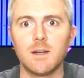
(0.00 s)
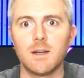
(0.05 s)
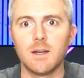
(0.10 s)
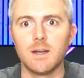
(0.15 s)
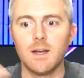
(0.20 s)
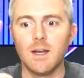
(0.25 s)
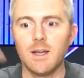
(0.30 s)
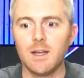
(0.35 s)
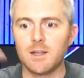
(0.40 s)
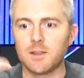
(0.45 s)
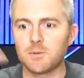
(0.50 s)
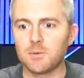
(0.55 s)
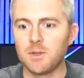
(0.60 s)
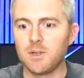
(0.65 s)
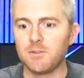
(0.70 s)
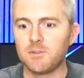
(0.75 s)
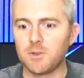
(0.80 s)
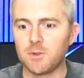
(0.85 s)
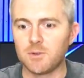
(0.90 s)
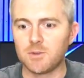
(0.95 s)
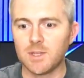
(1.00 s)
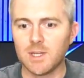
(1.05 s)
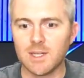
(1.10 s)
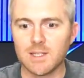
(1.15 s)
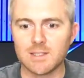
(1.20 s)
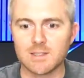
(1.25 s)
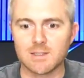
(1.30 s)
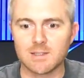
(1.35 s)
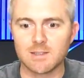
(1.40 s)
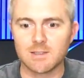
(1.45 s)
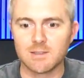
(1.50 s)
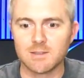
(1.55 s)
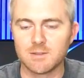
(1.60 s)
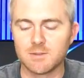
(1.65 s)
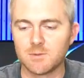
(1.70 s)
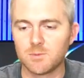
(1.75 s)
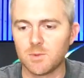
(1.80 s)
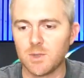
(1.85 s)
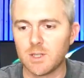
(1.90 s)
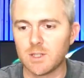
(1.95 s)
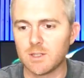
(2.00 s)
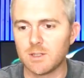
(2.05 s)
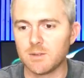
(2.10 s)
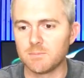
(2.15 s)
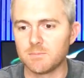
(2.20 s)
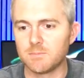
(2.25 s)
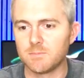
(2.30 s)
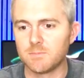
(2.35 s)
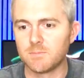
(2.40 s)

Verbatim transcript: Hey, three of you, nice, welcome.